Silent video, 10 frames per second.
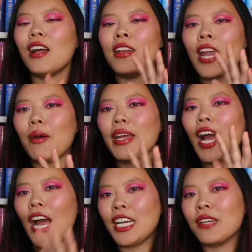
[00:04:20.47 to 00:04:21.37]
now I
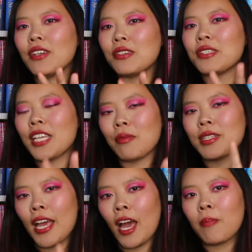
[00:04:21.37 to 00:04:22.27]
kind of understand
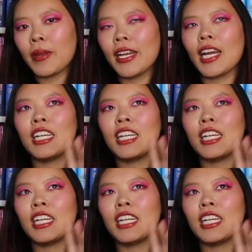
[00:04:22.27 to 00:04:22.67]
what's happening.